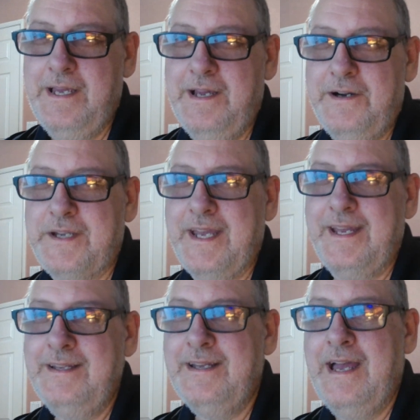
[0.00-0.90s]

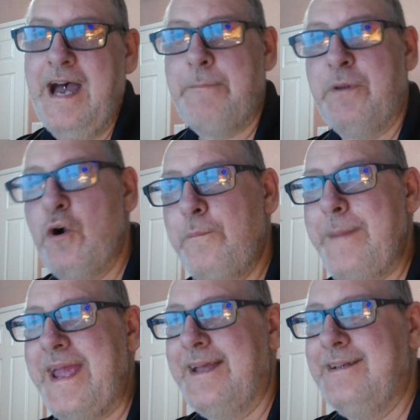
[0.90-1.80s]
okay? I'm an old
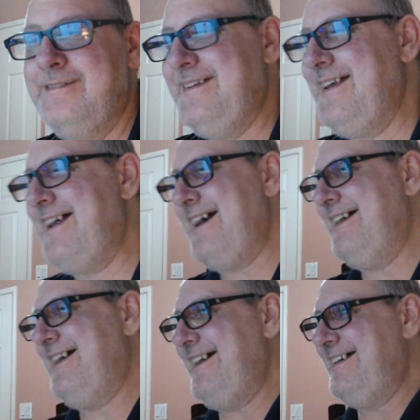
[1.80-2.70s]
man.
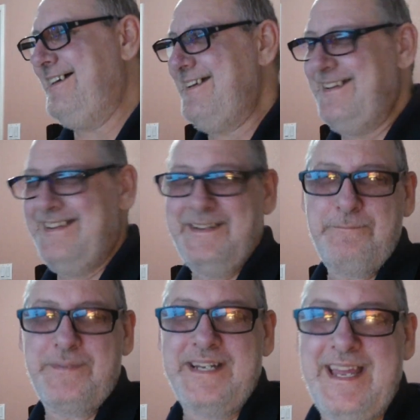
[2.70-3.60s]

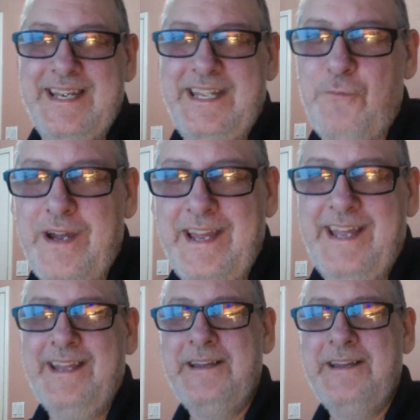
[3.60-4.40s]
But anyway,